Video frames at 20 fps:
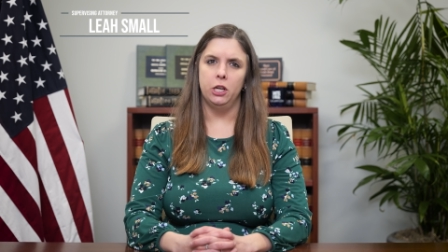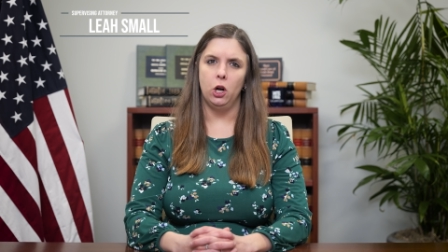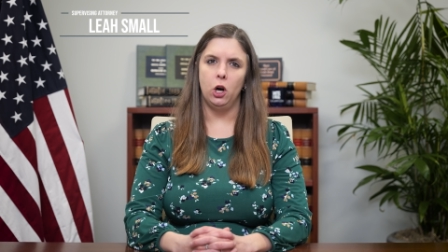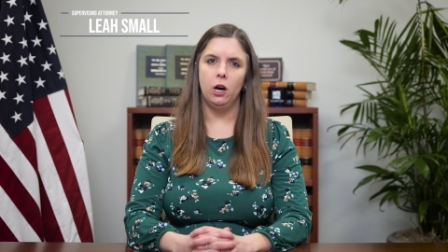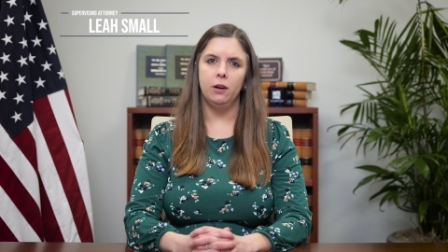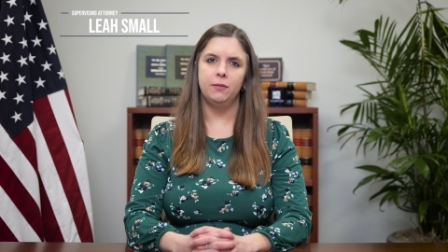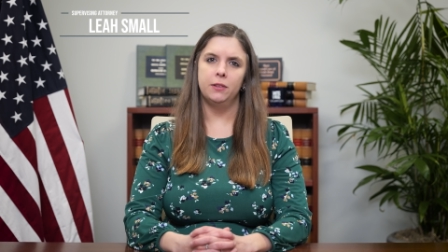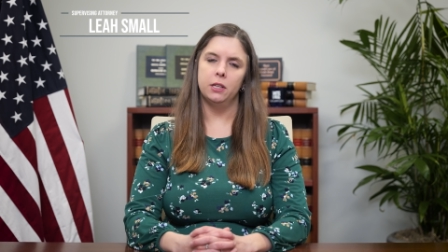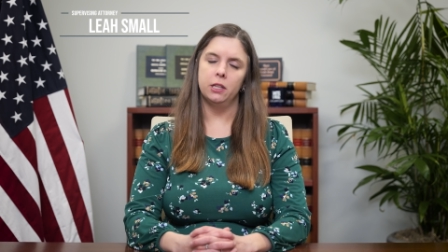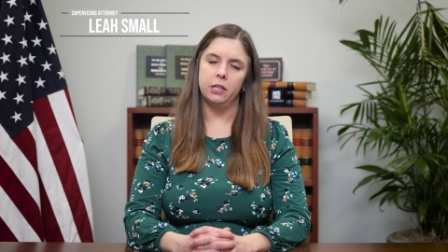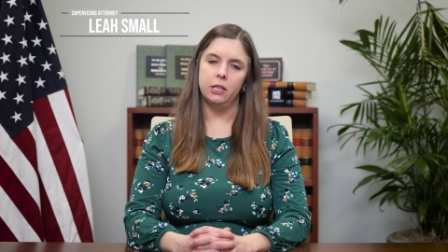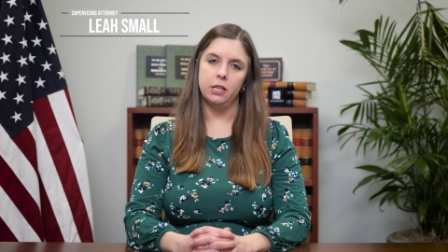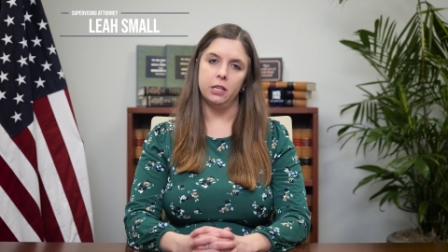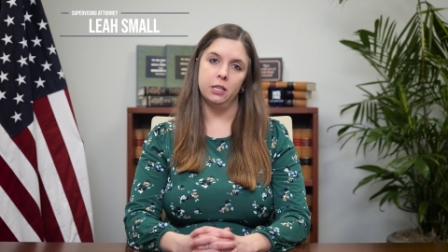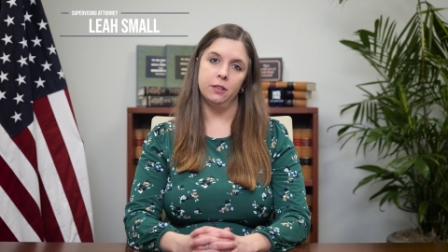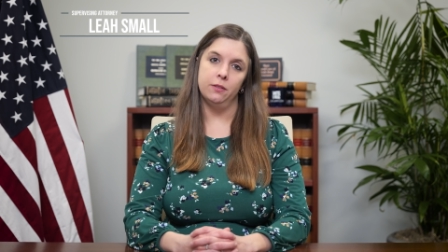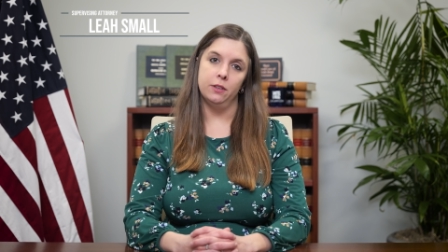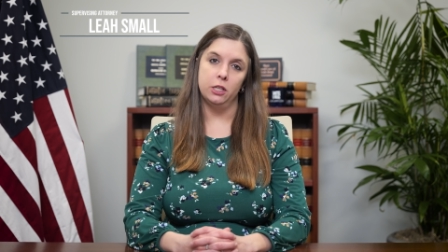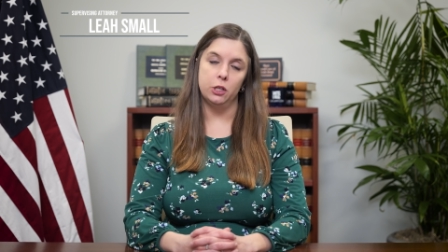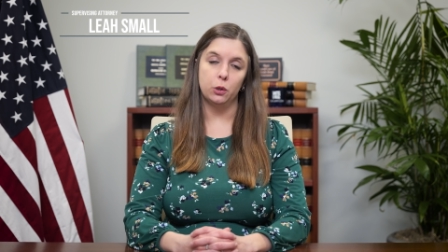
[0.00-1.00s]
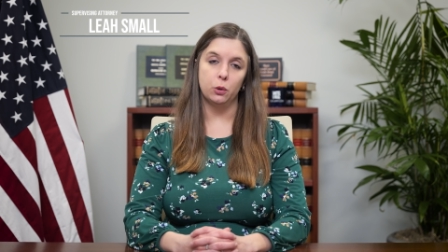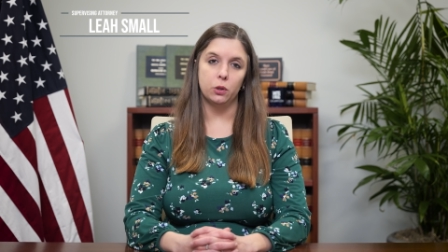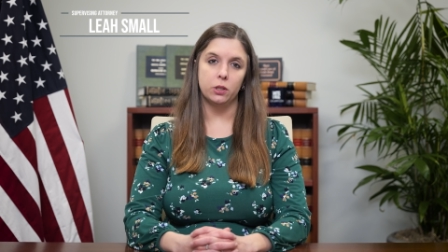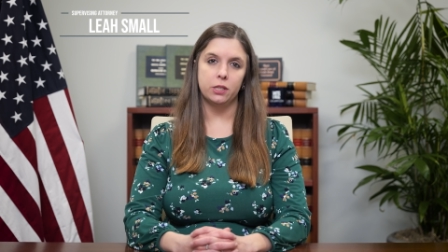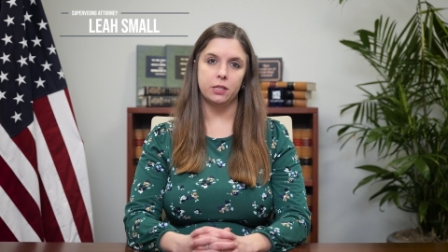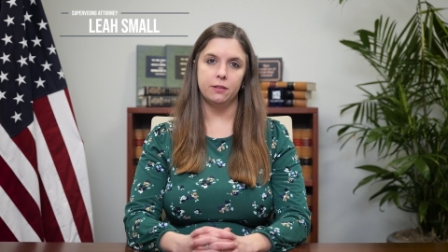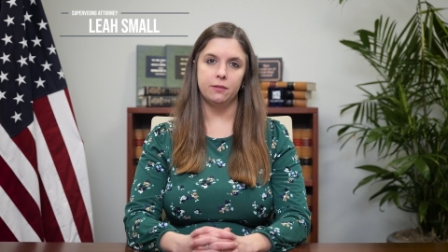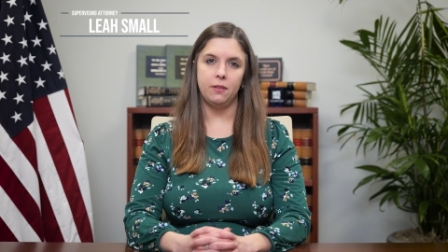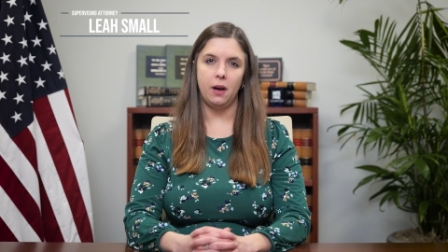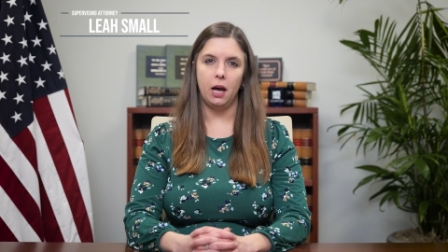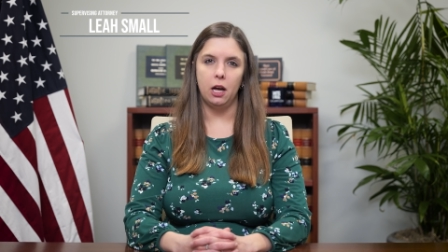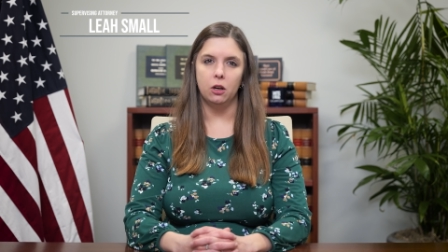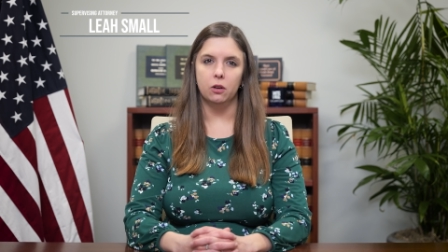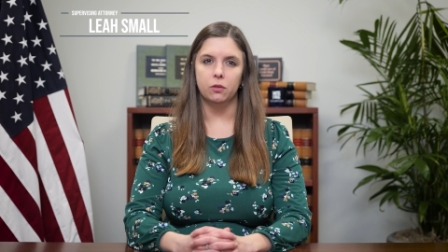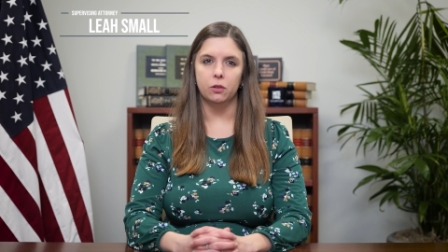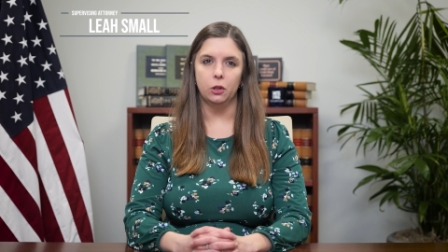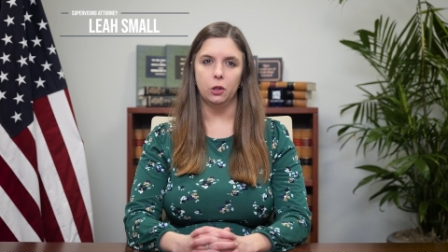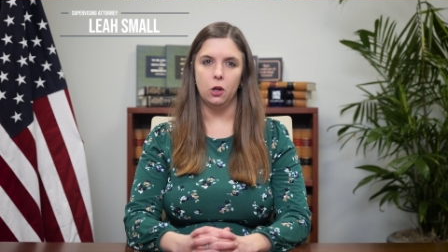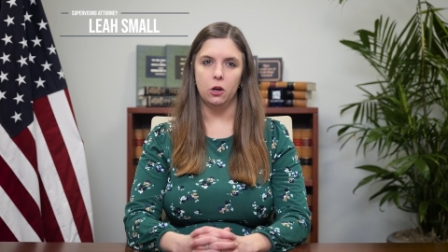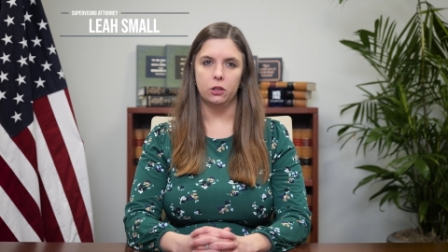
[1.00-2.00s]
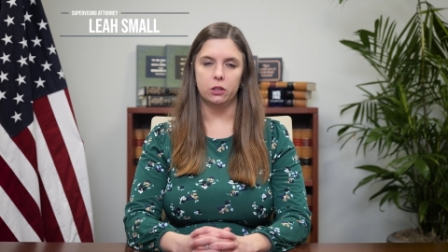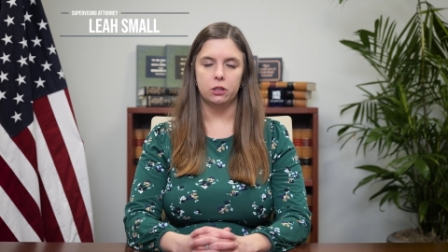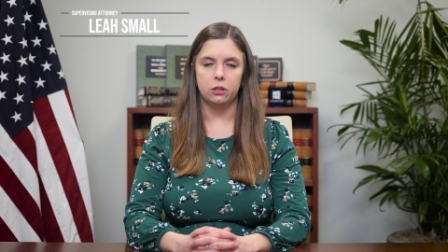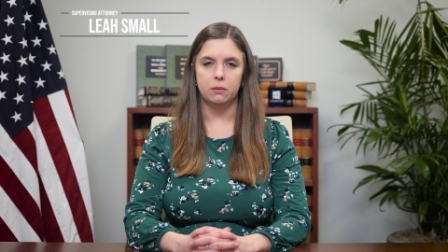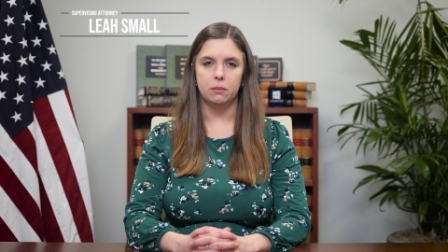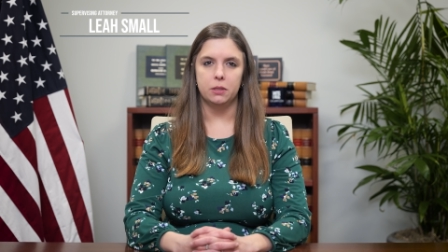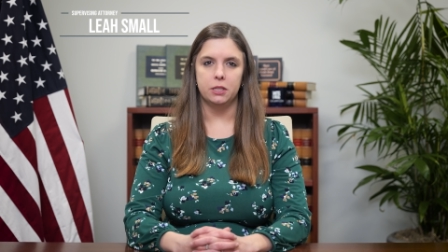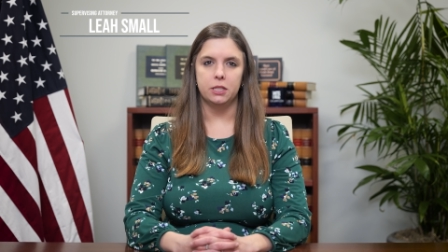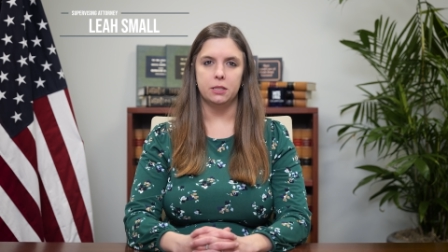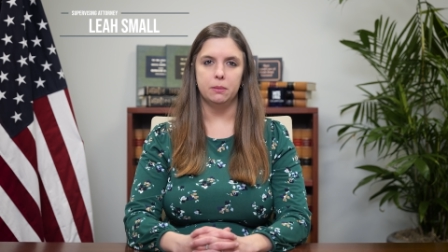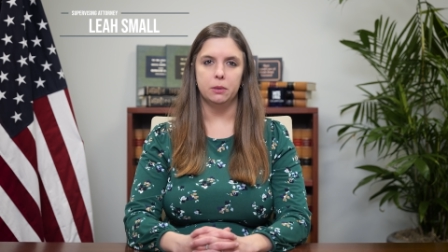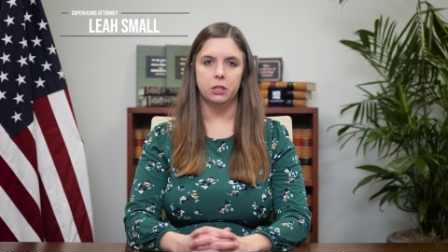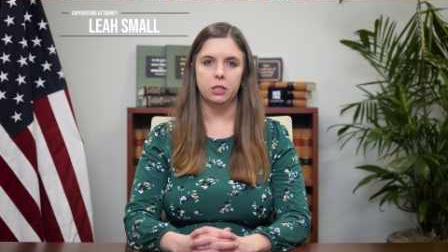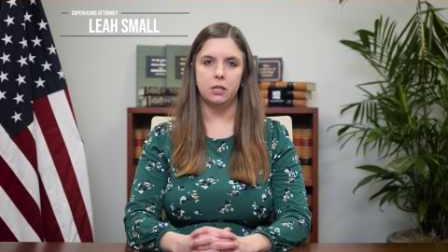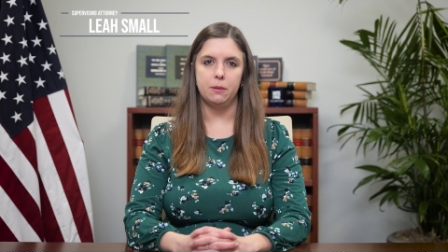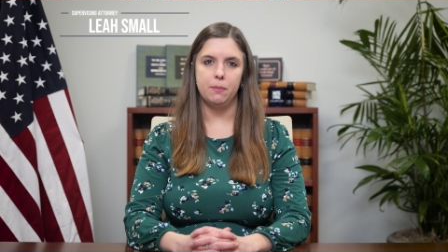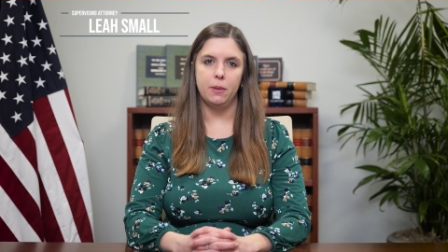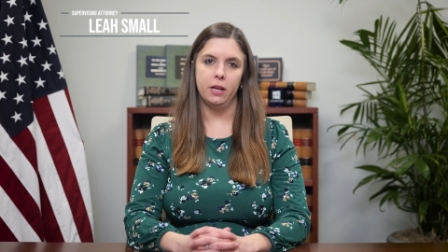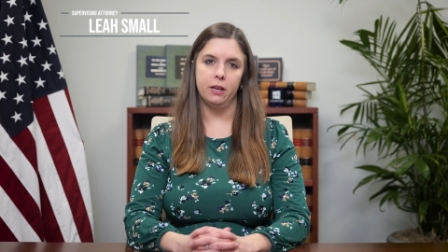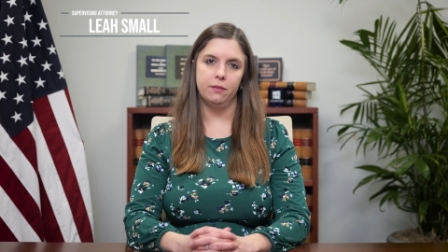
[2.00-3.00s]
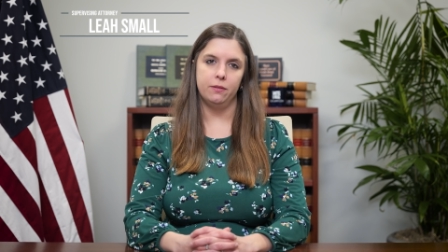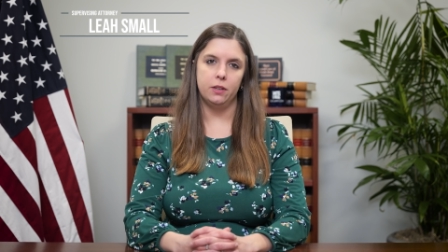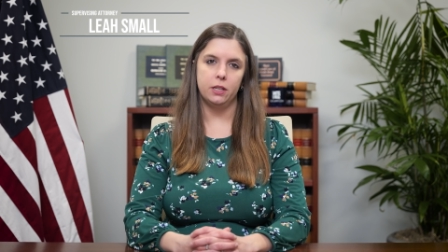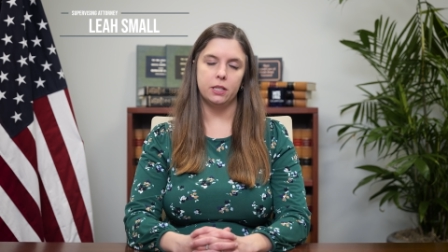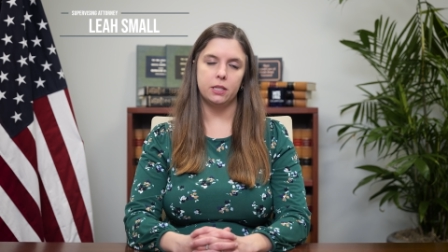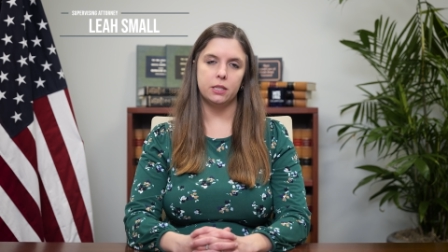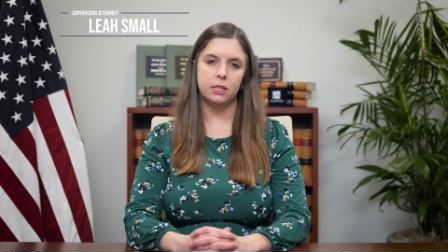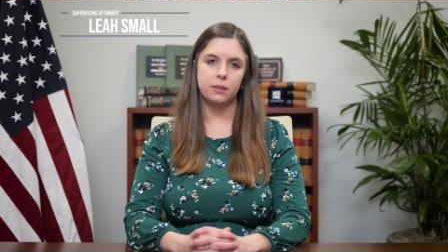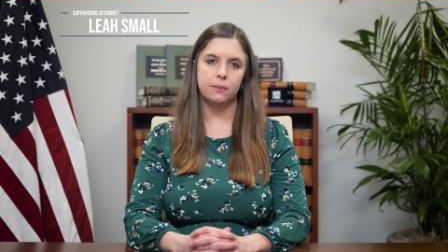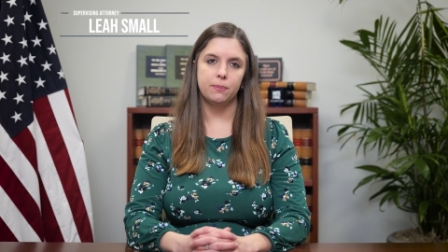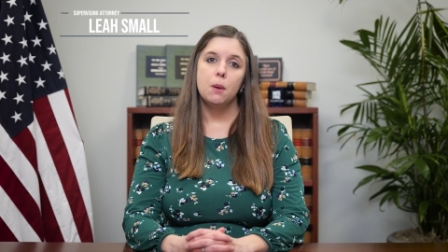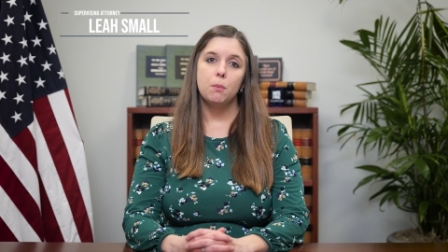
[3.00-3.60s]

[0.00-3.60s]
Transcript: that often lead individuals to file for long-term disability benefits.